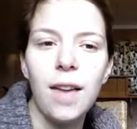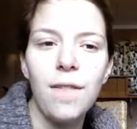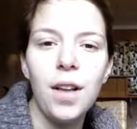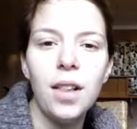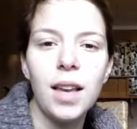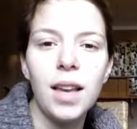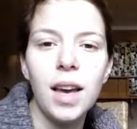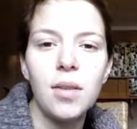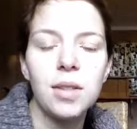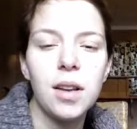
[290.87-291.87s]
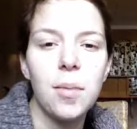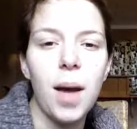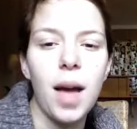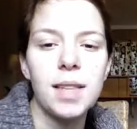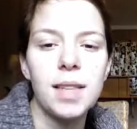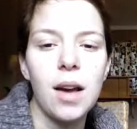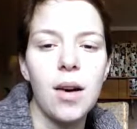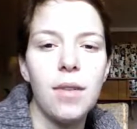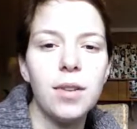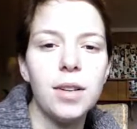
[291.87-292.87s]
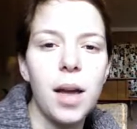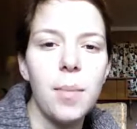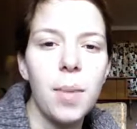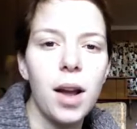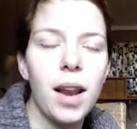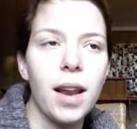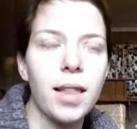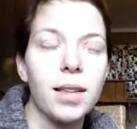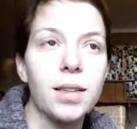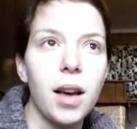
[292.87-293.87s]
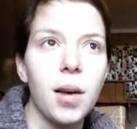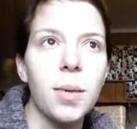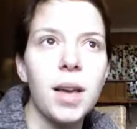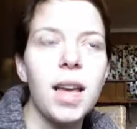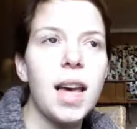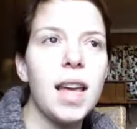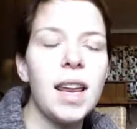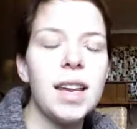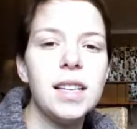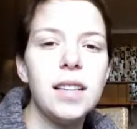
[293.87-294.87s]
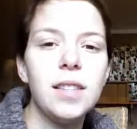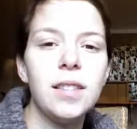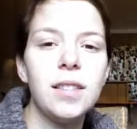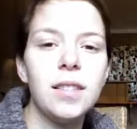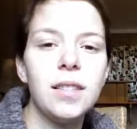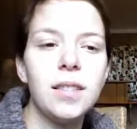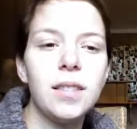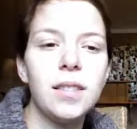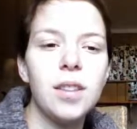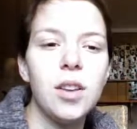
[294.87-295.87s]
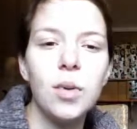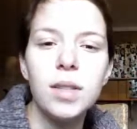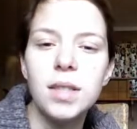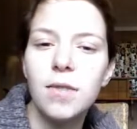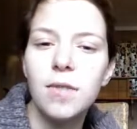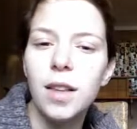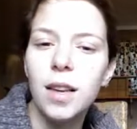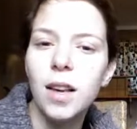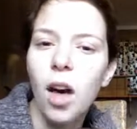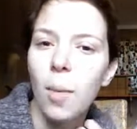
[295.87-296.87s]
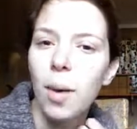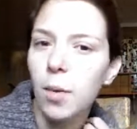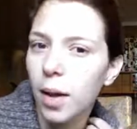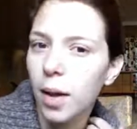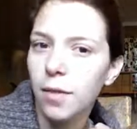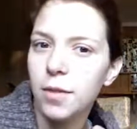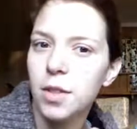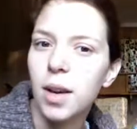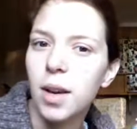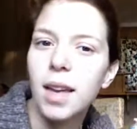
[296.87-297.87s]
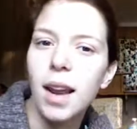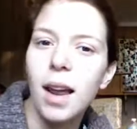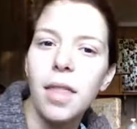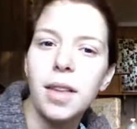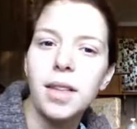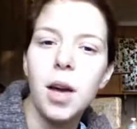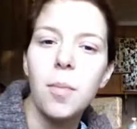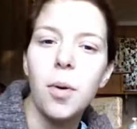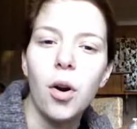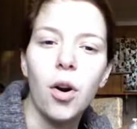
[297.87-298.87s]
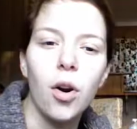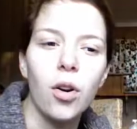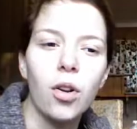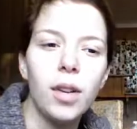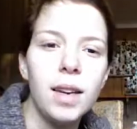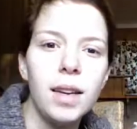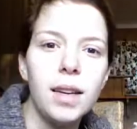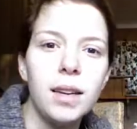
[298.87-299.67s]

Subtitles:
felt like I was going to pass out every time I got out of the tub, and I didn't notice the feeling coming well enough so I could get out of the tub early.